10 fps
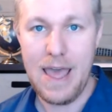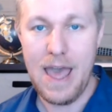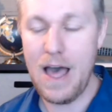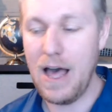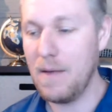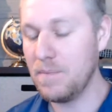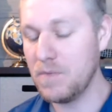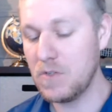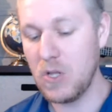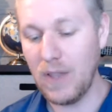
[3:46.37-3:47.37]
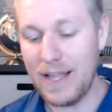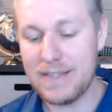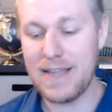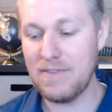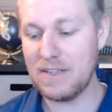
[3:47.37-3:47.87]
So let's
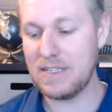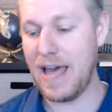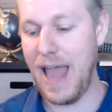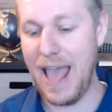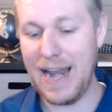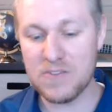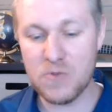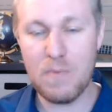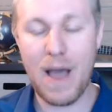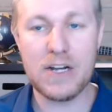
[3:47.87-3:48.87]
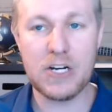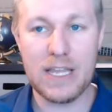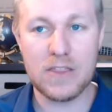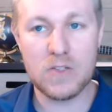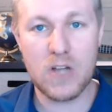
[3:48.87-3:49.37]
dive into that. And as a reminder, hit
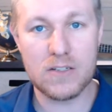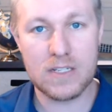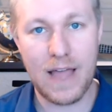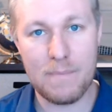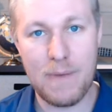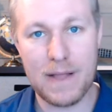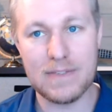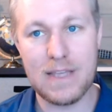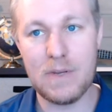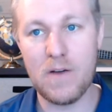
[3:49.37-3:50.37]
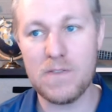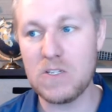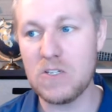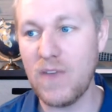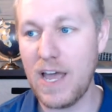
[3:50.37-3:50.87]
those hearts and like buttons. Let me know if this
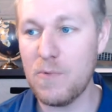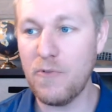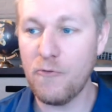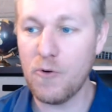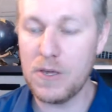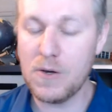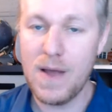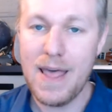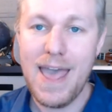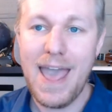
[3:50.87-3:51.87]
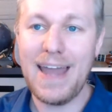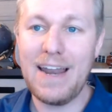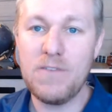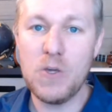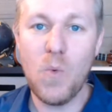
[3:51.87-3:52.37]
is valuable for you. And
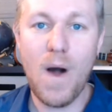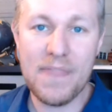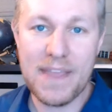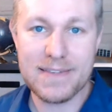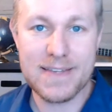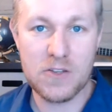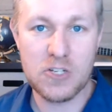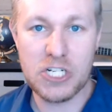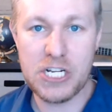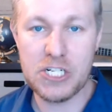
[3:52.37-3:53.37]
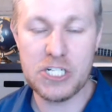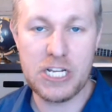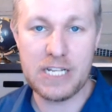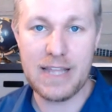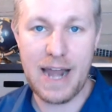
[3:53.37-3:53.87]
if you want that sales cheat
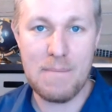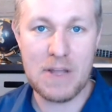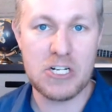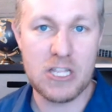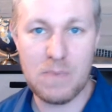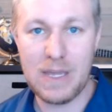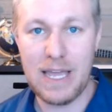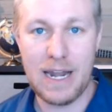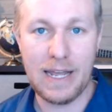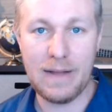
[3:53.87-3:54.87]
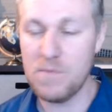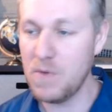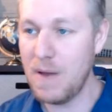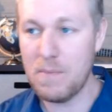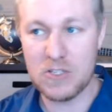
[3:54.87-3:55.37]
sheet that I mentioned at the beginning,
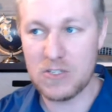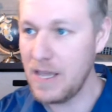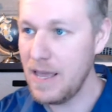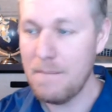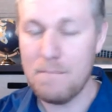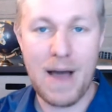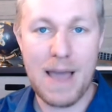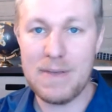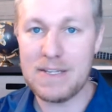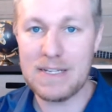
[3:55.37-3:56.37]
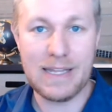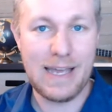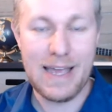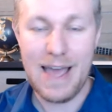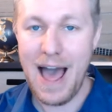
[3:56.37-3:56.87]
remember, it's my basically
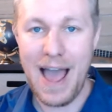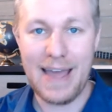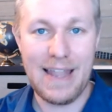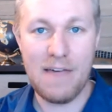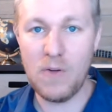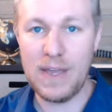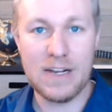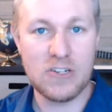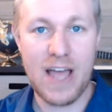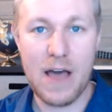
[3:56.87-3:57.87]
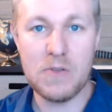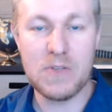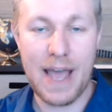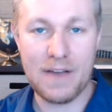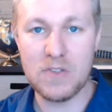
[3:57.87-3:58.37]
high level, here's how you
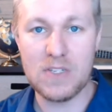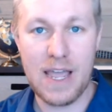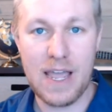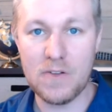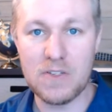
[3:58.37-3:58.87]
tackle sales.